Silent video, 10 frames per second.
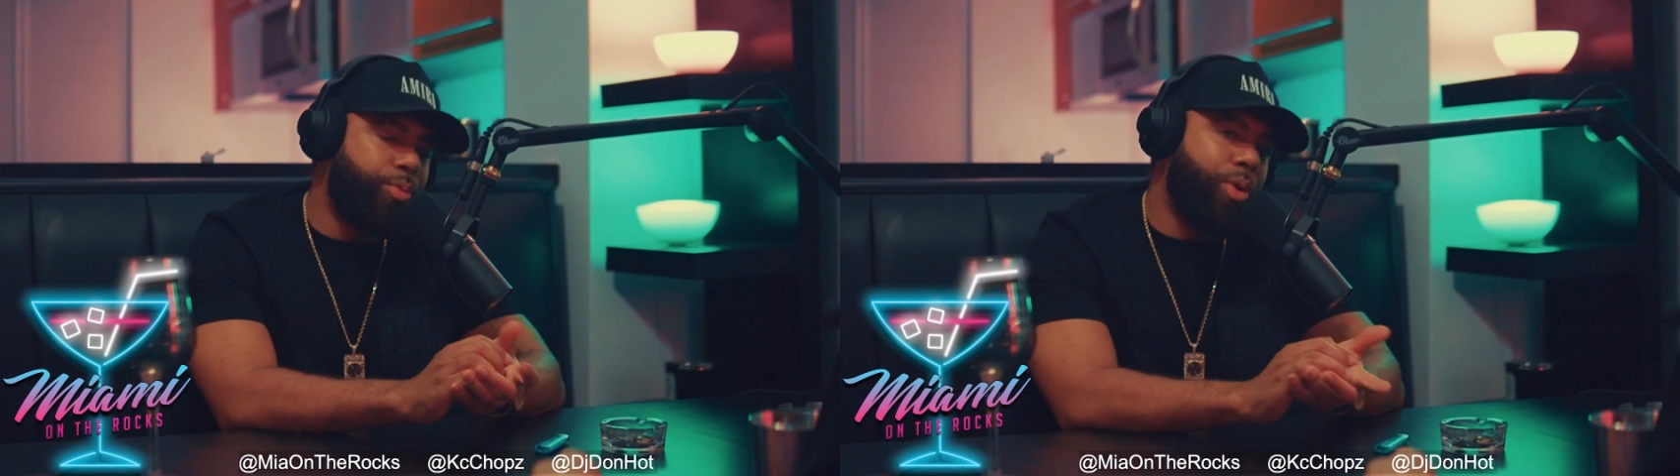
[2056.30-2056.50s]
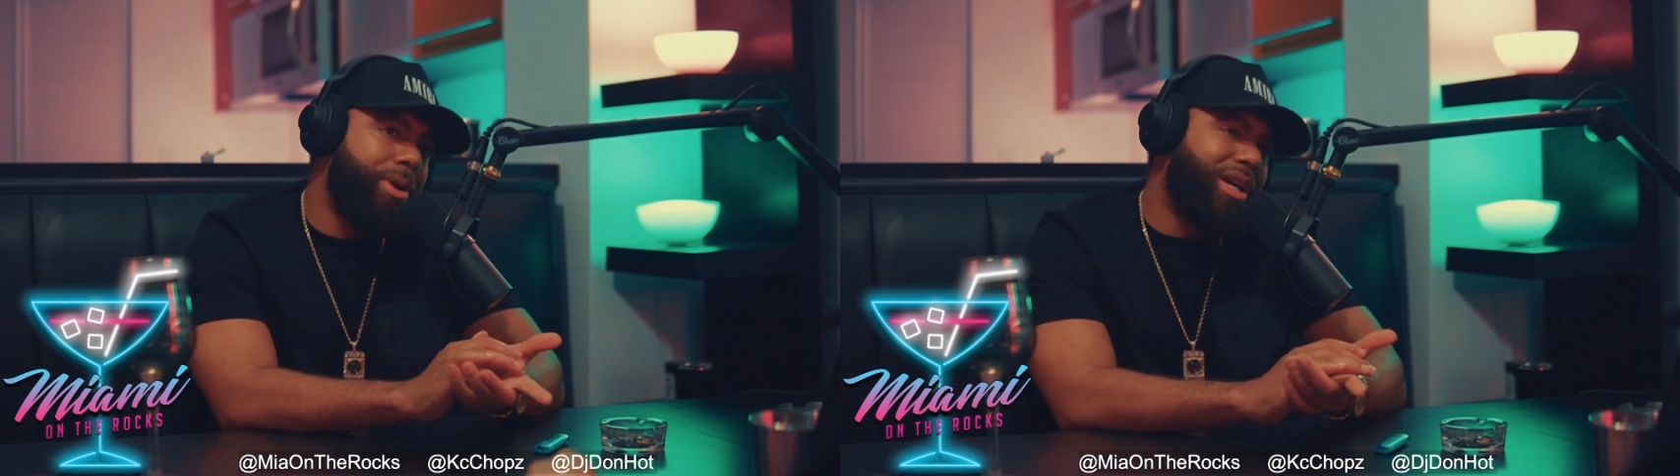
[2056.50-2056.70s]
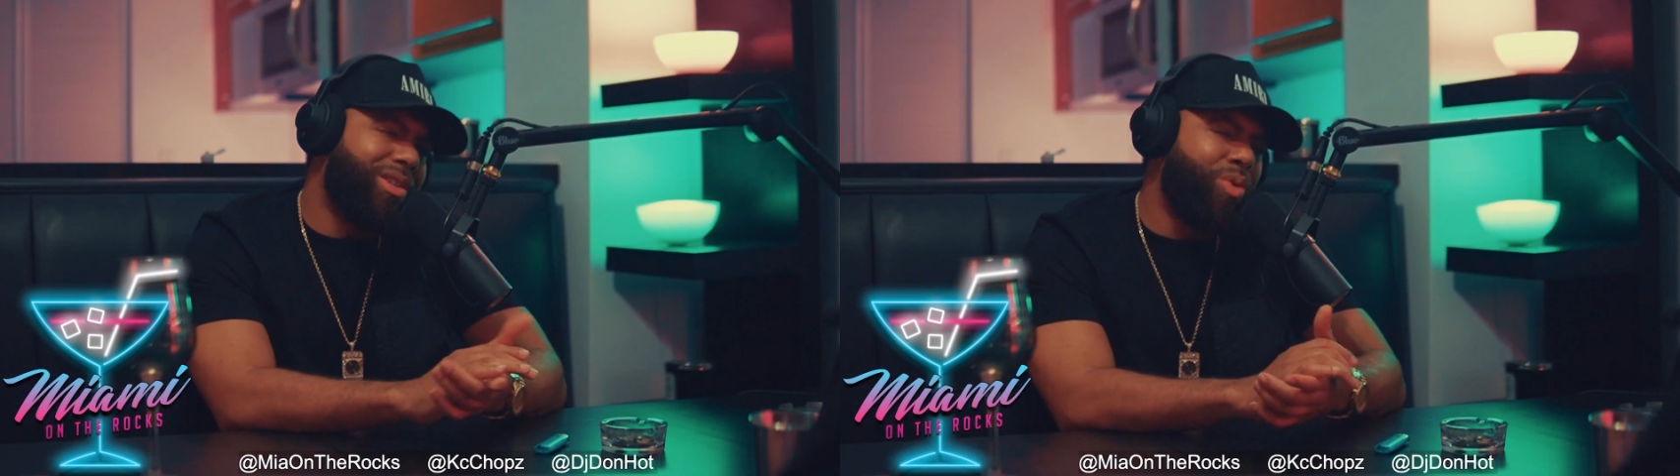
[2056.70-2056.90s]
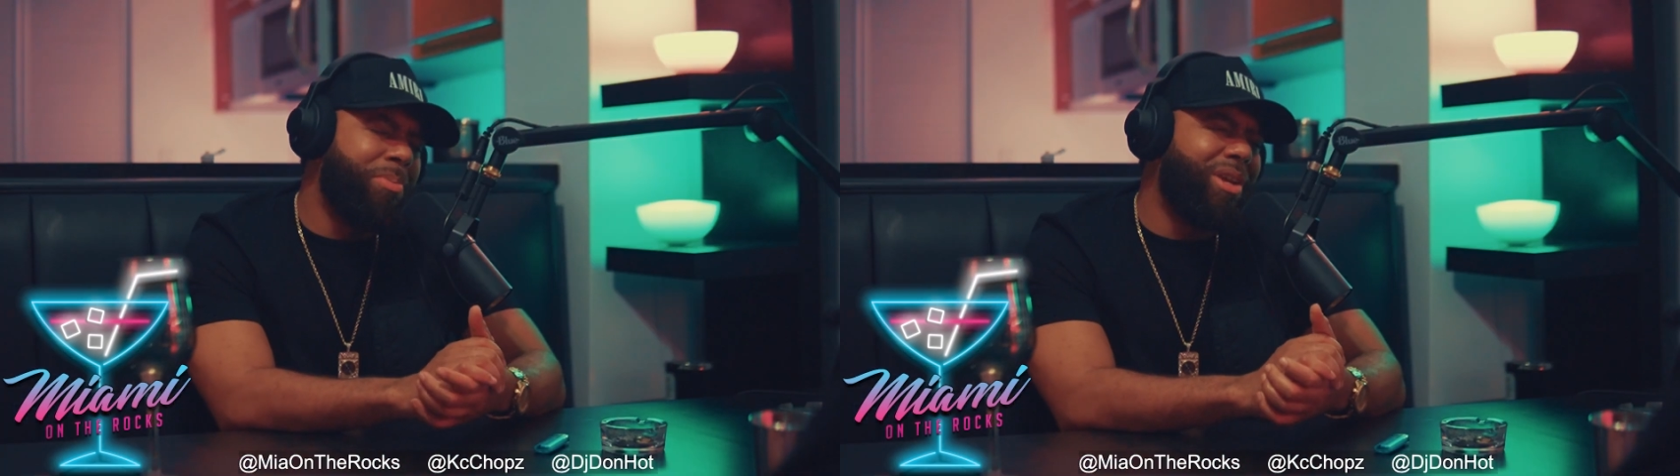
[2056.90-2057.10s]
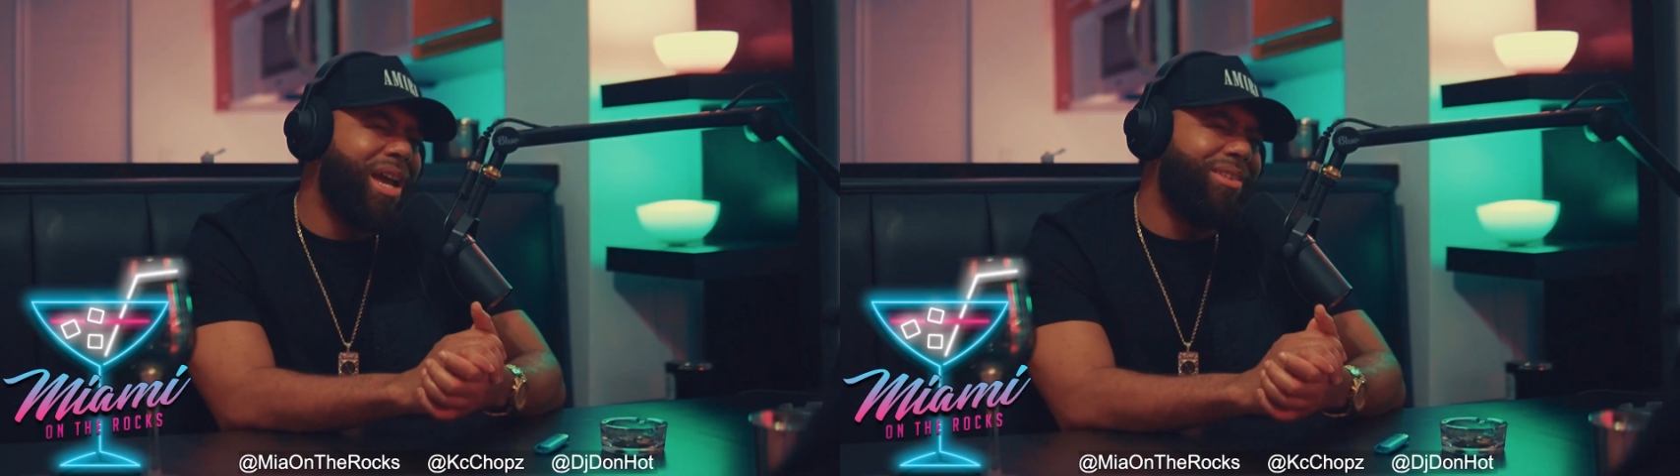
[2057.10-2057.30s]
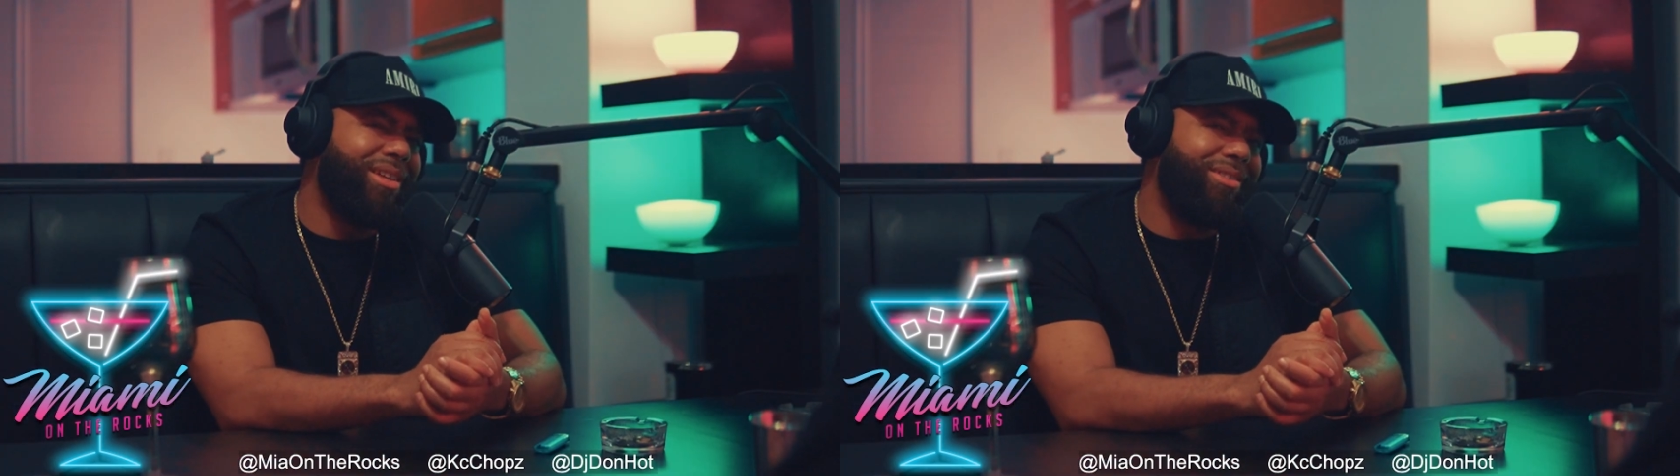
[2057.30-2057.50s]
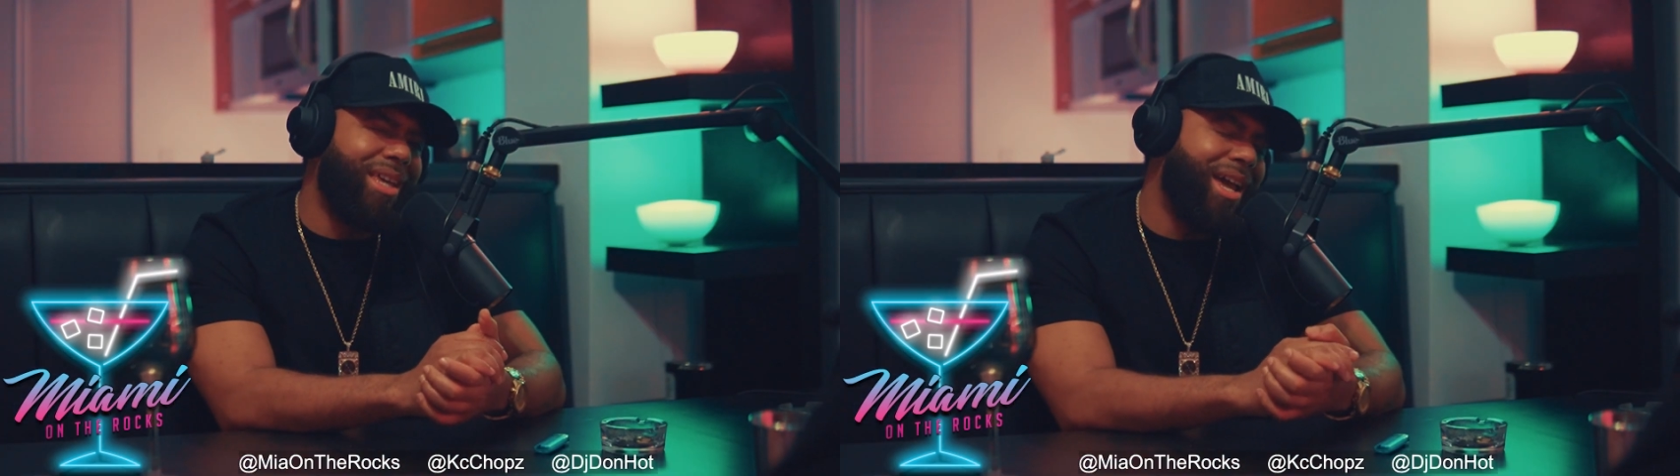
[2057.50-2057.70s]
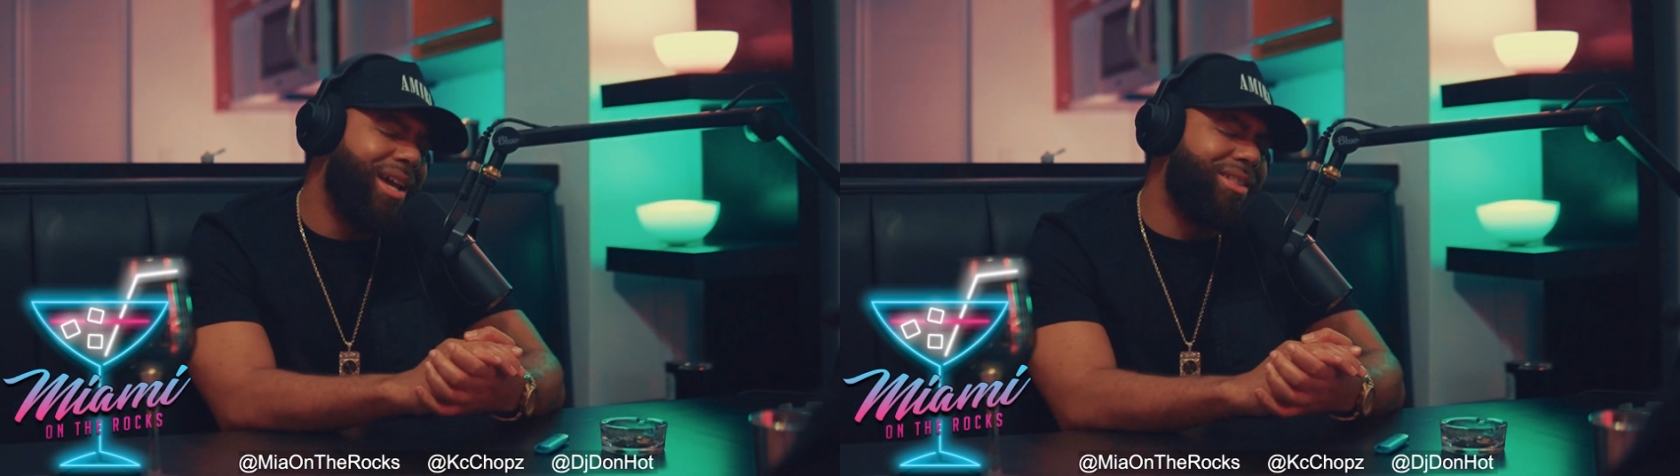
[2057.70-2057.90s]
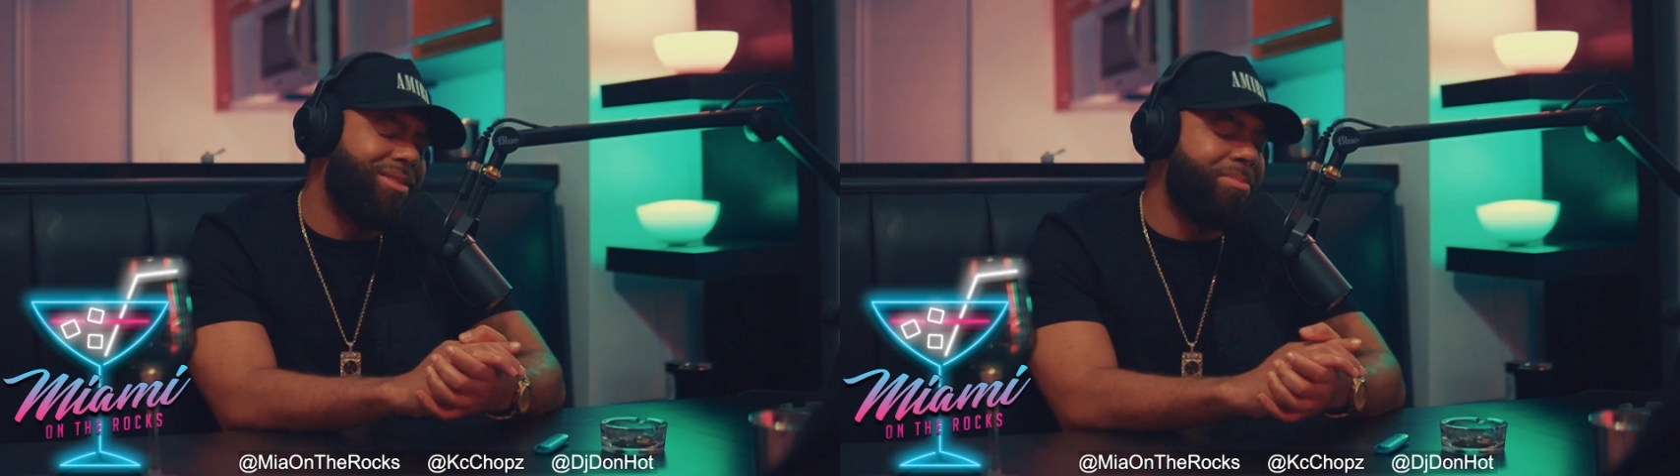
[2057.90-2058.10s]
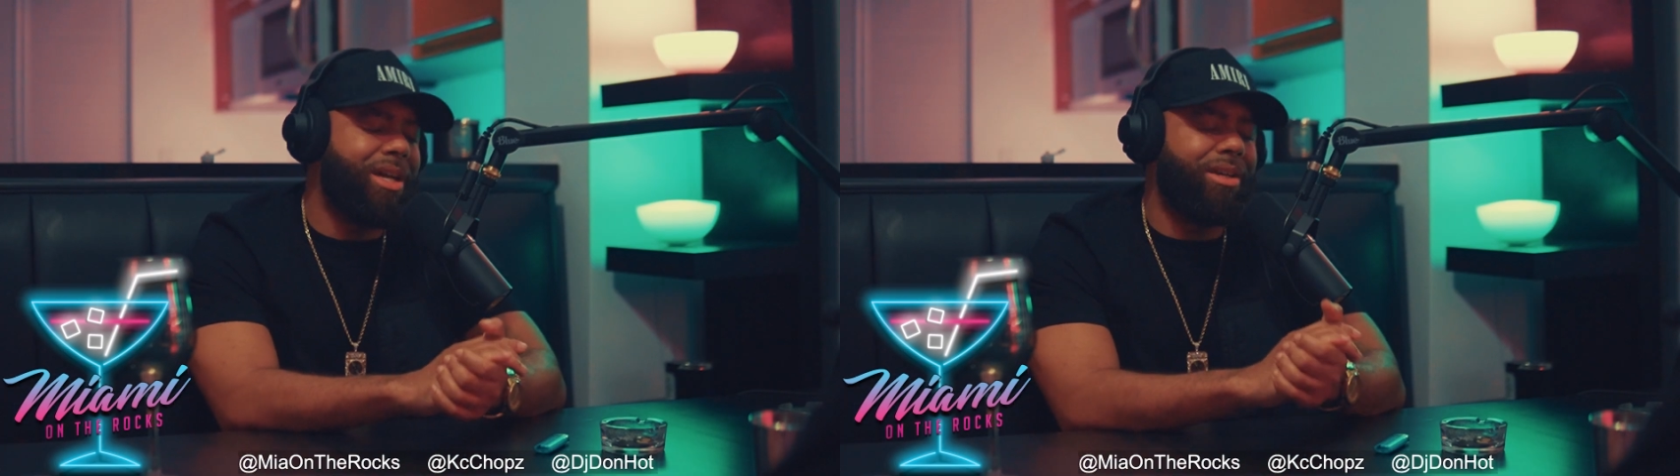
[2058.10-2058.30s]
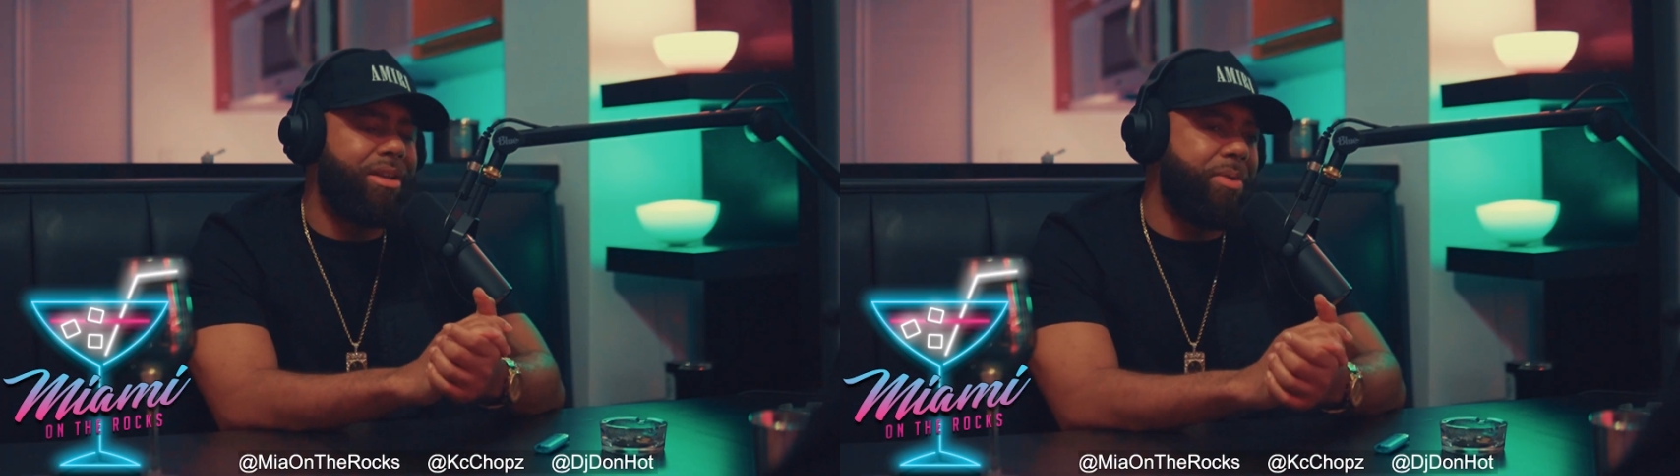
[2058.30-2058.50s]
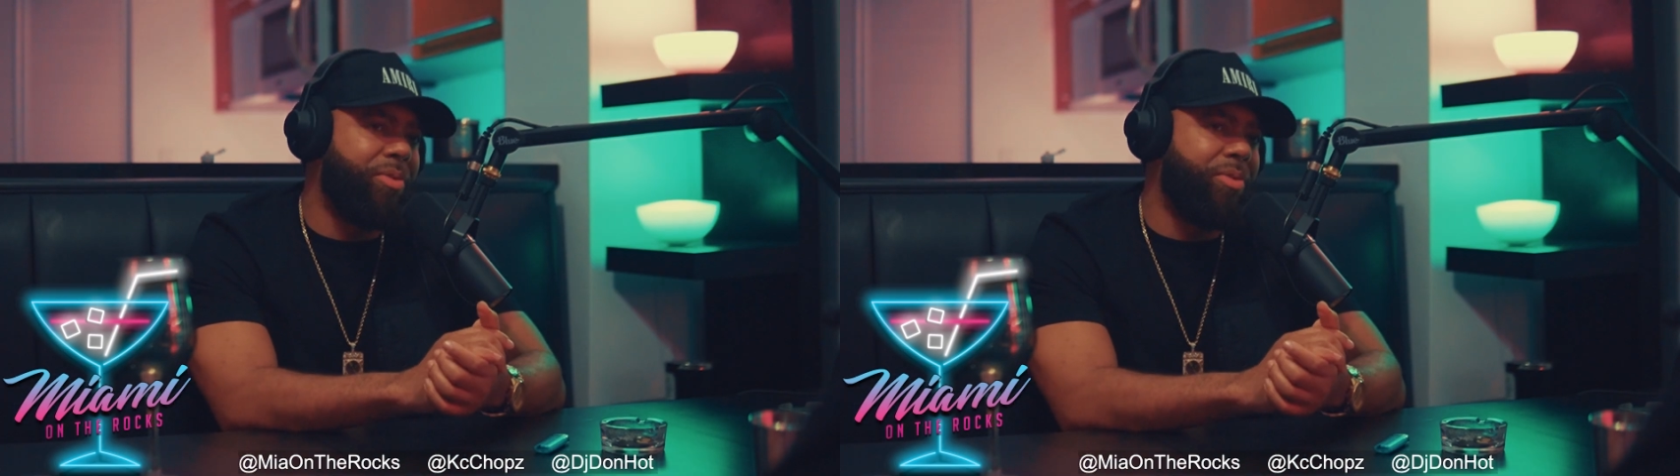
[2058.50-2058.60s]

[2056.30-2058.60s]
Because women like to dance, man.